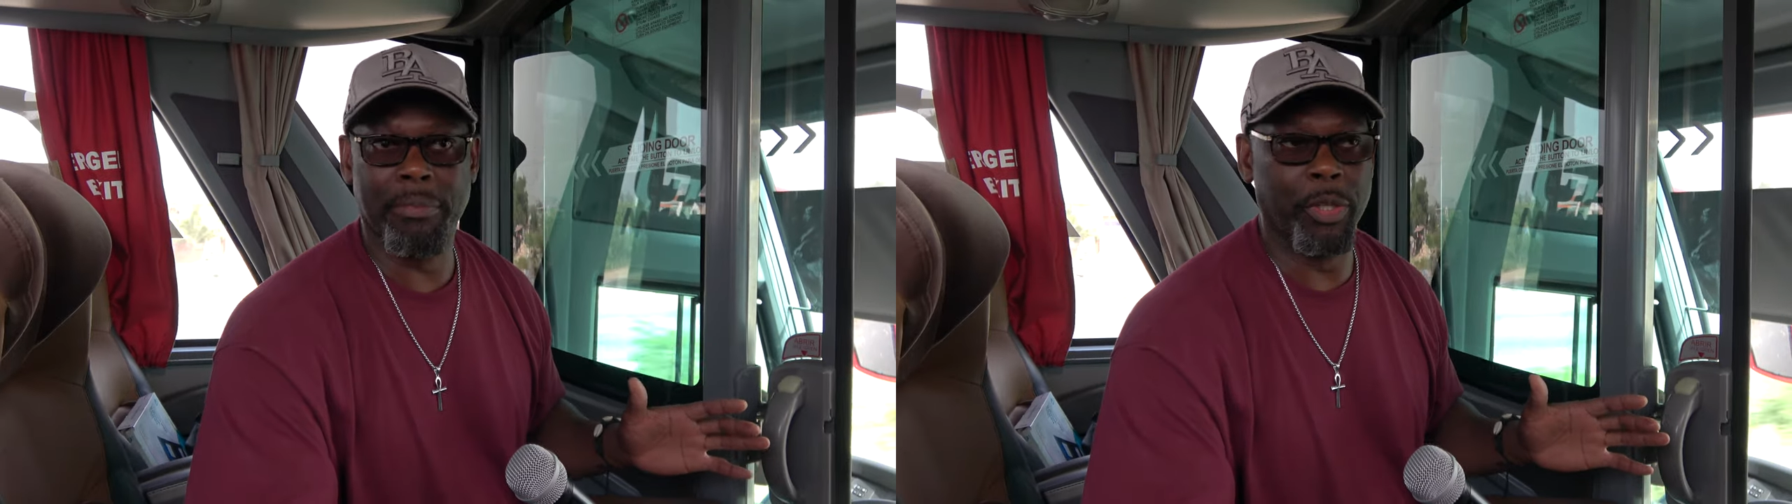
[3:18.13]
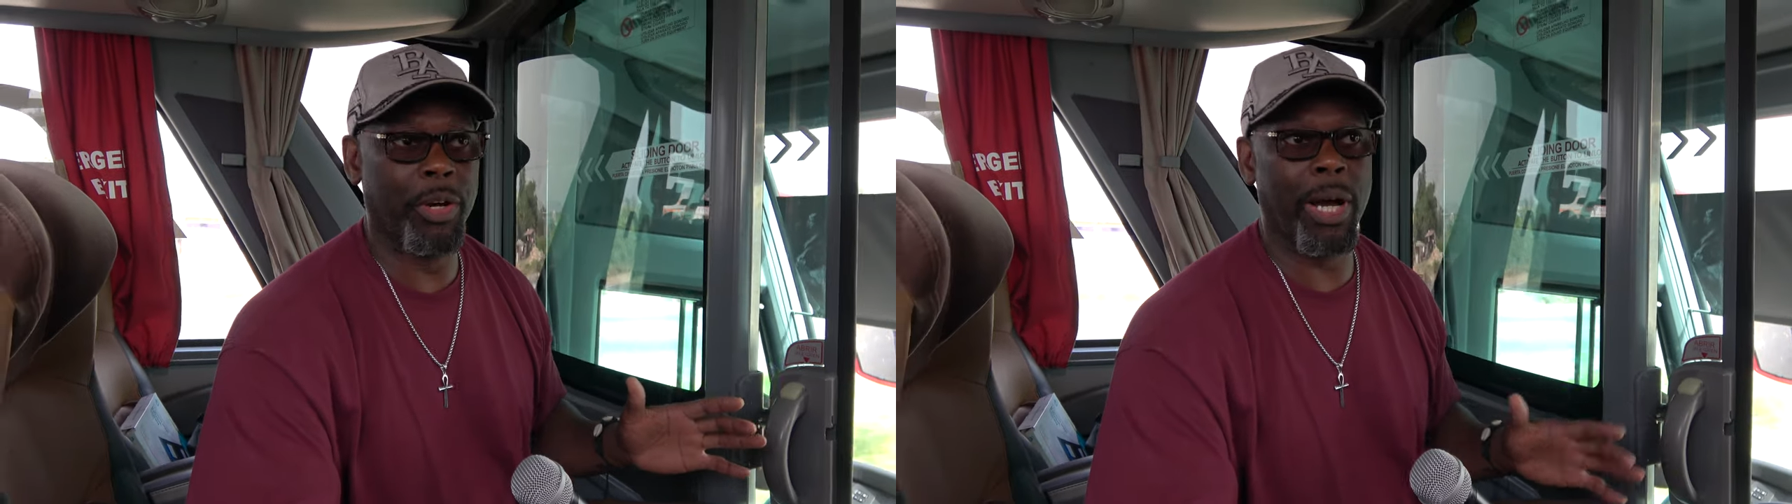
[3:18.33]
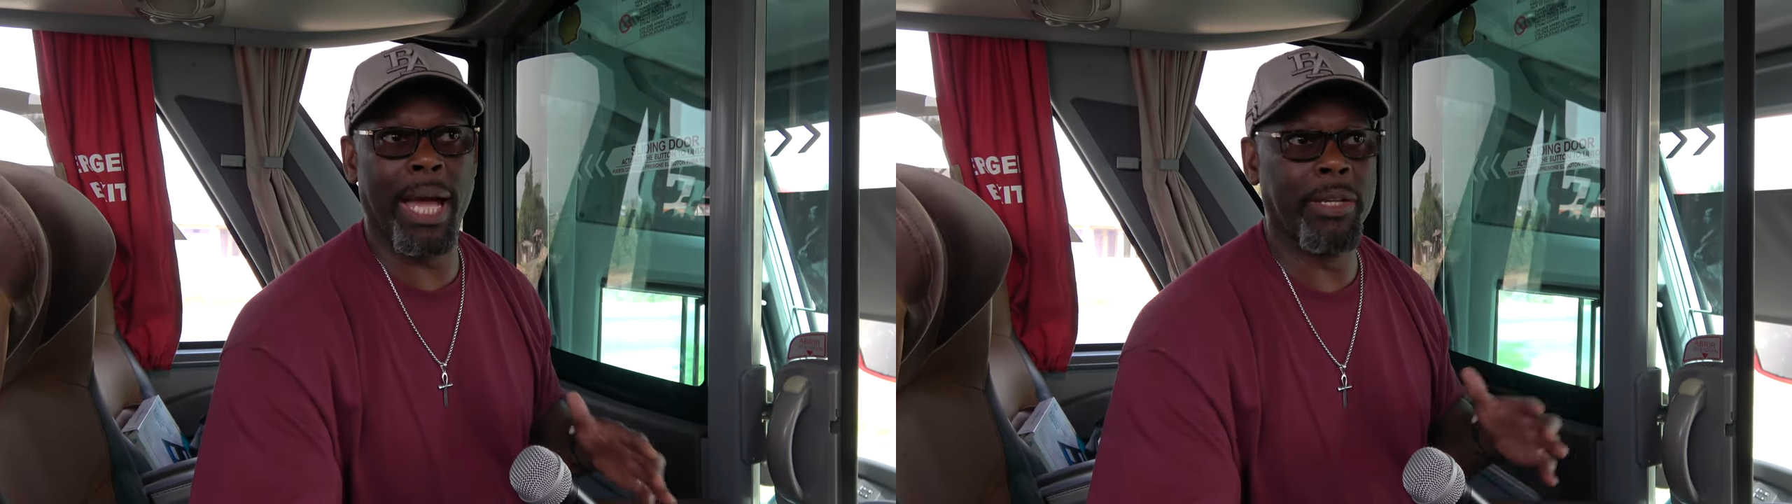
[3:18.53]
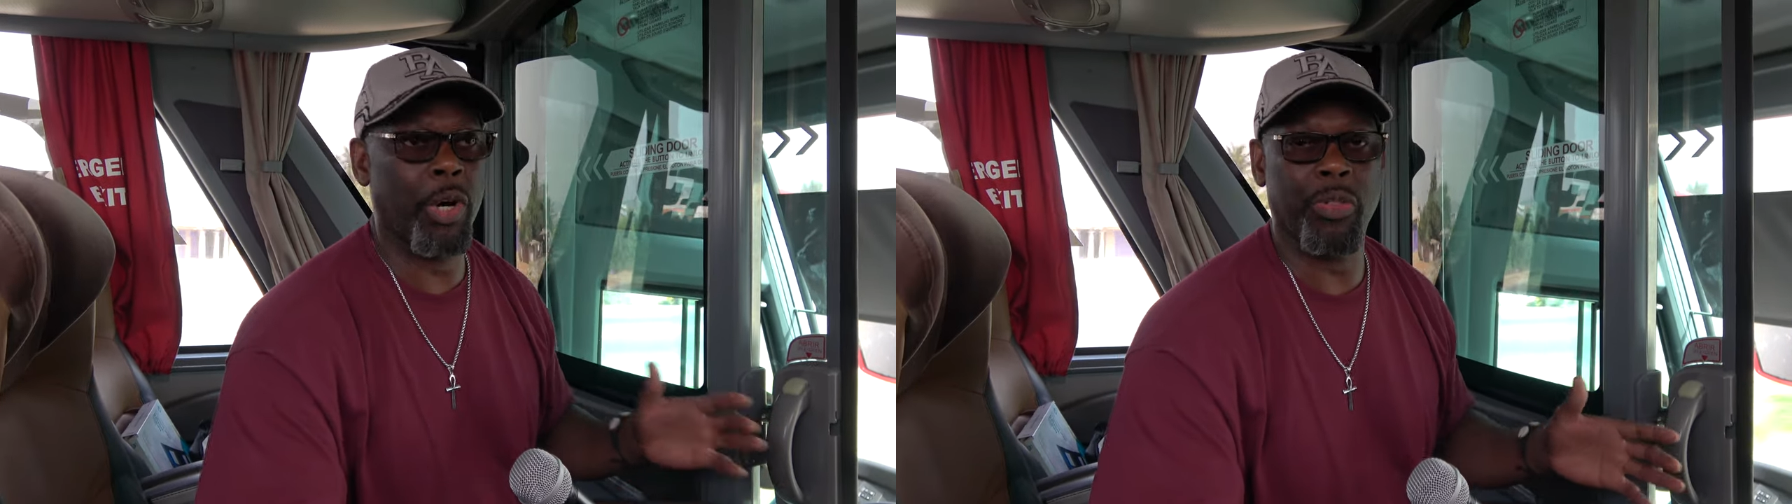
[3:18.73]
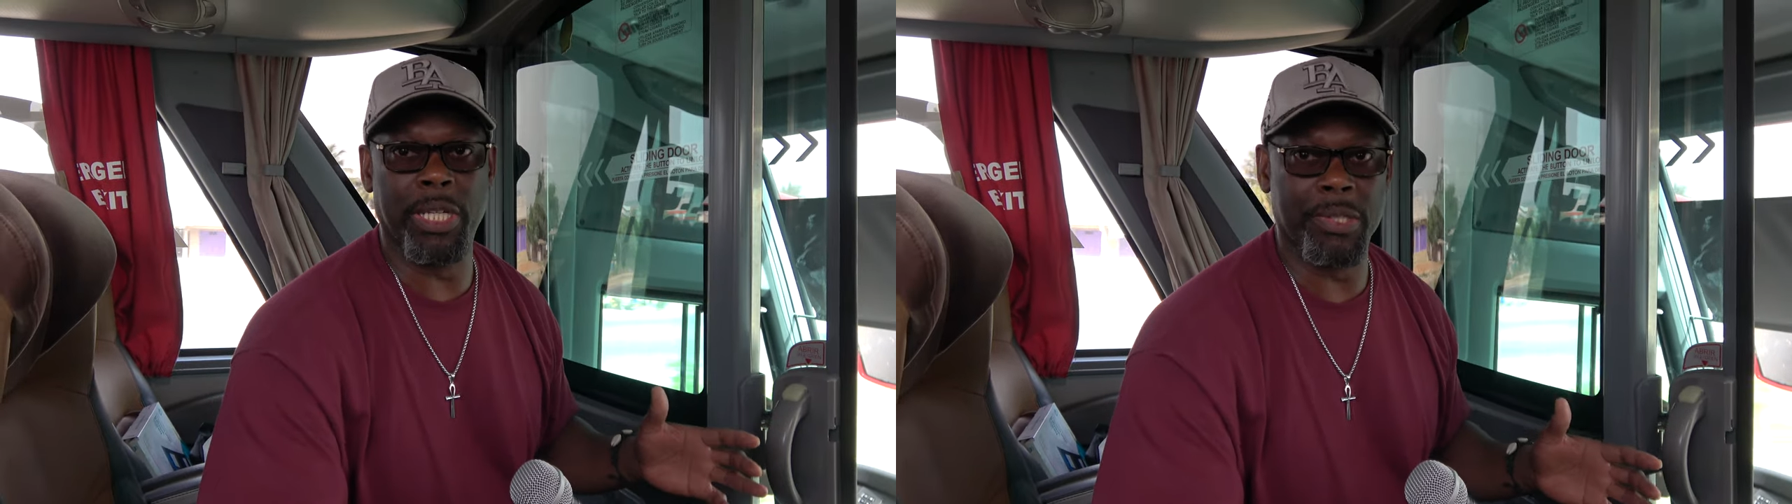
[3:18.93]
You know, I
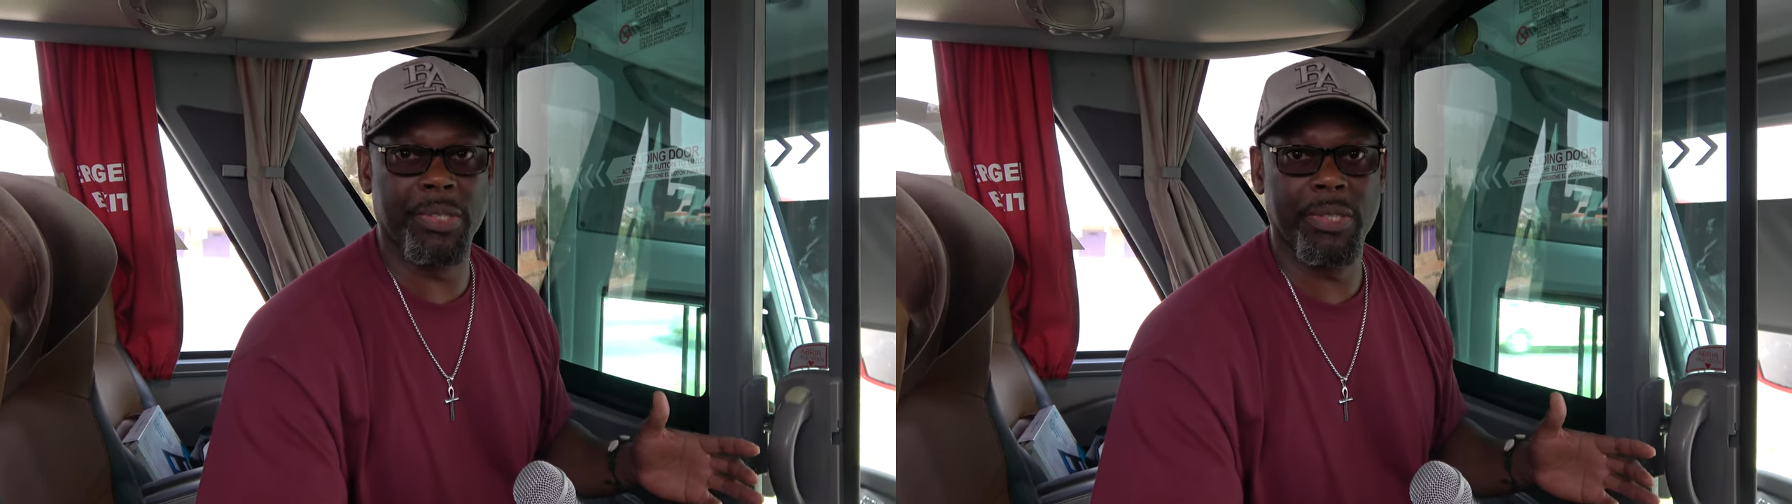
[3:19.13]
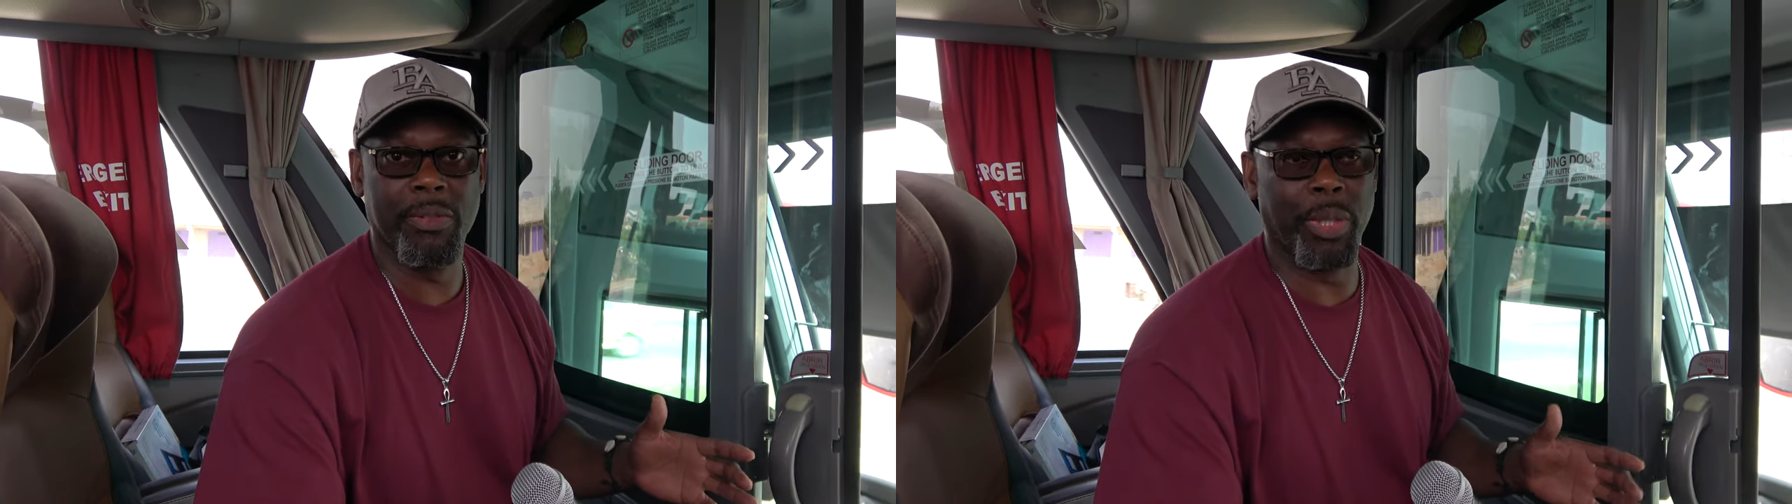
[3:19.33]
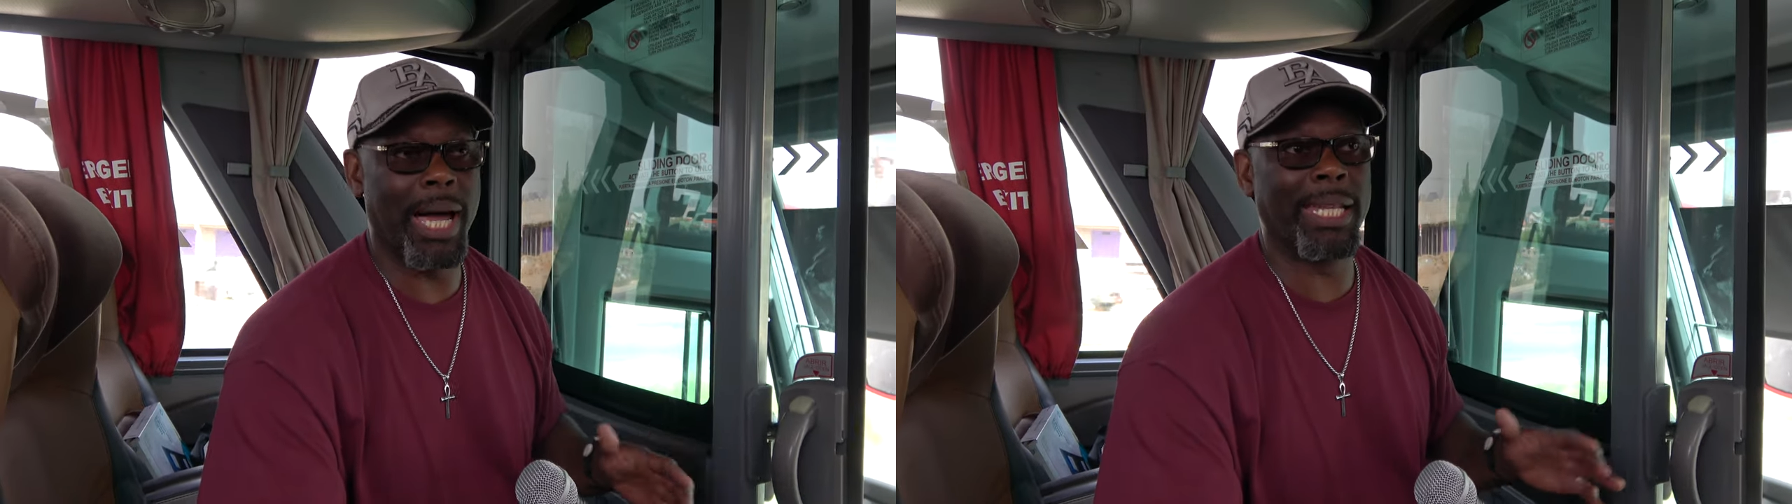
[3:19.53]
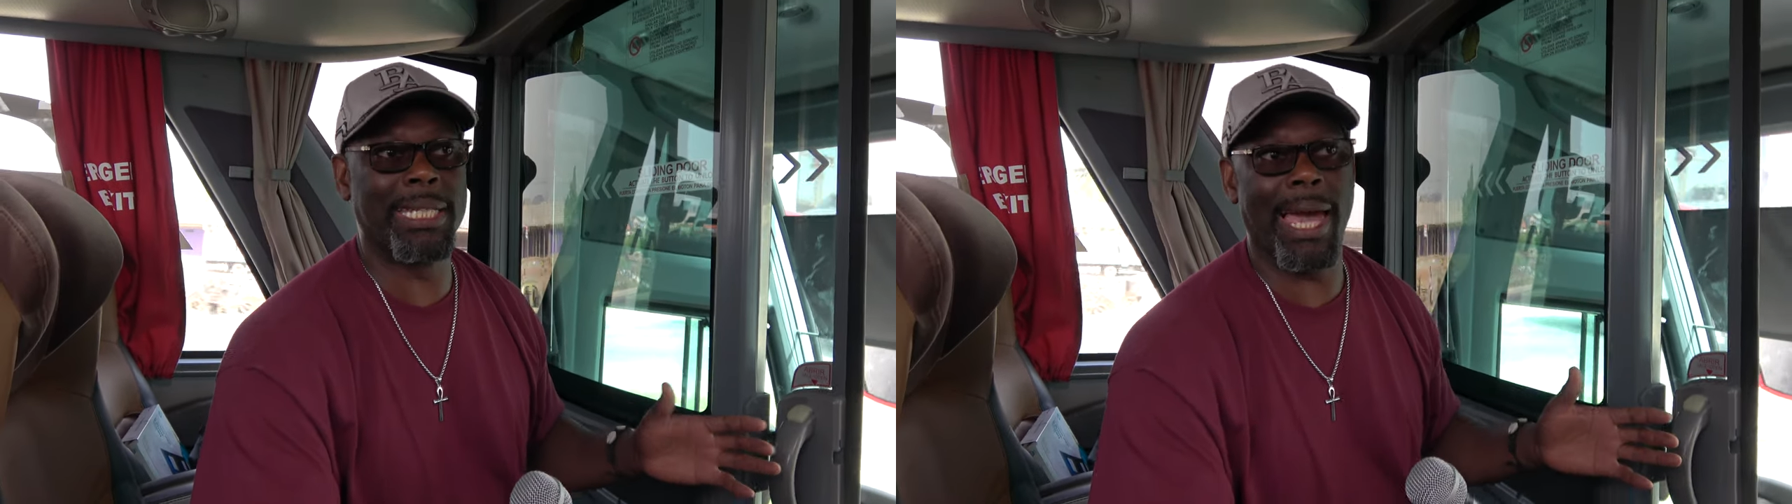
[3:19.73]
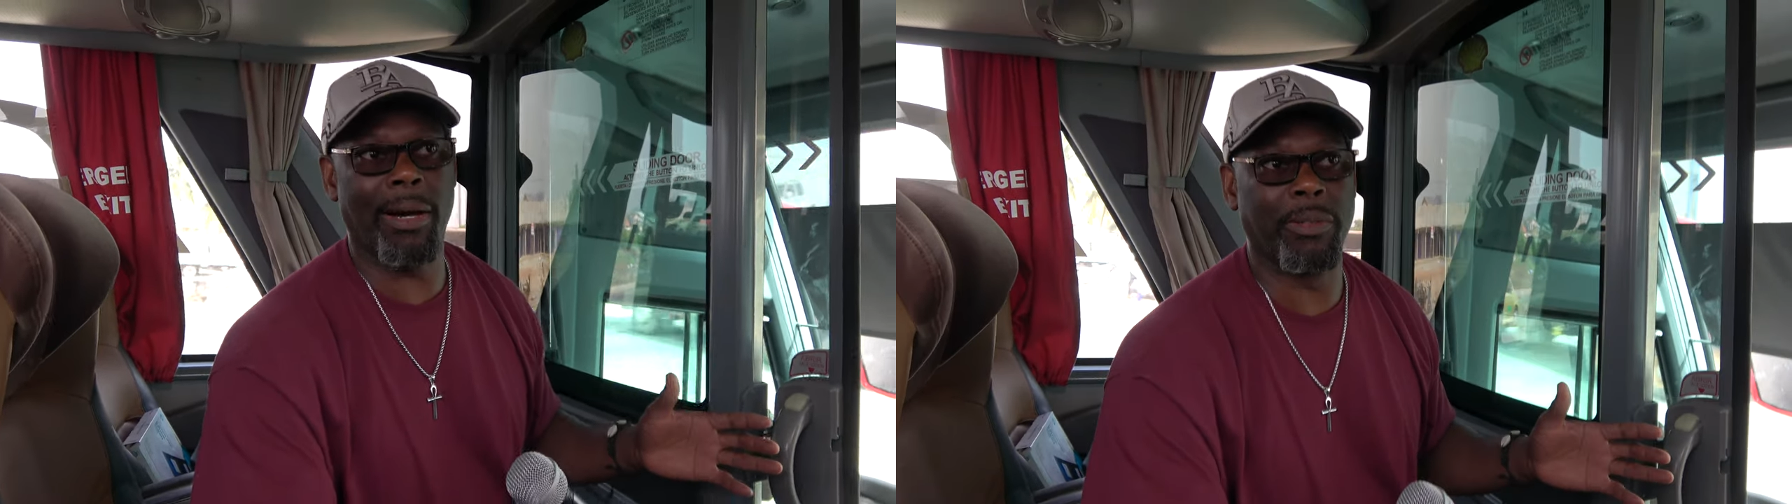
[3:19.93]
know this without a
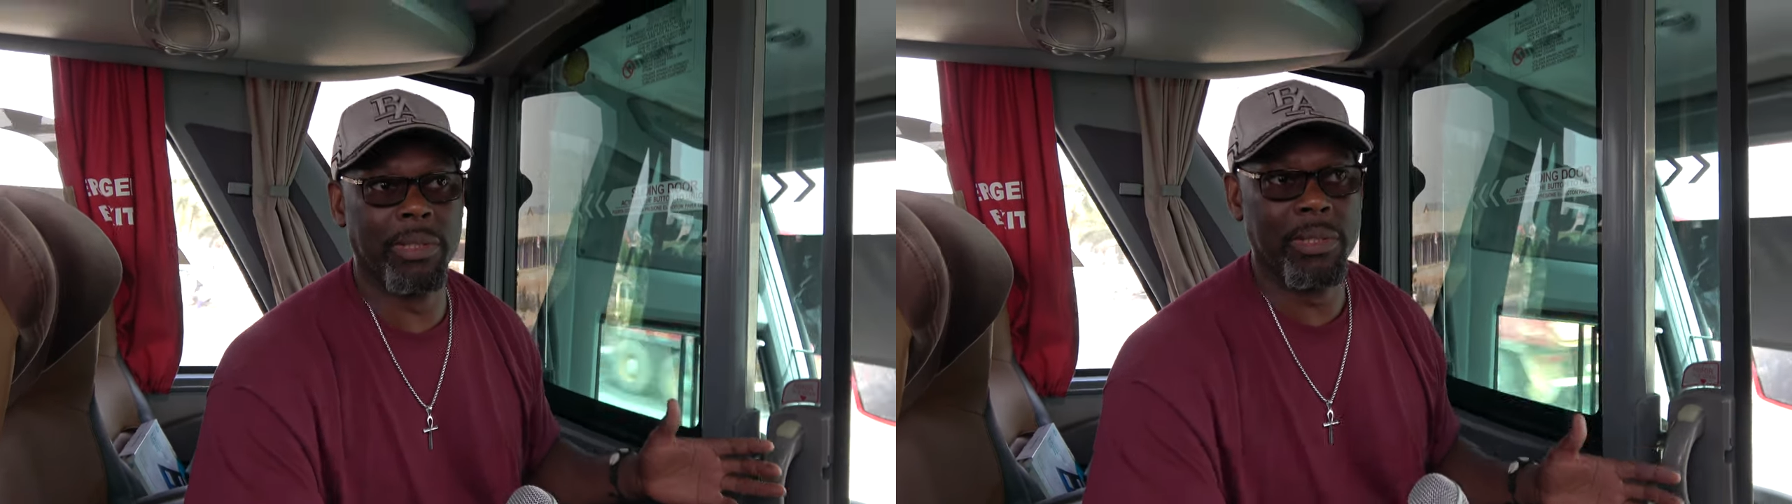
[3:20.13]
doubt.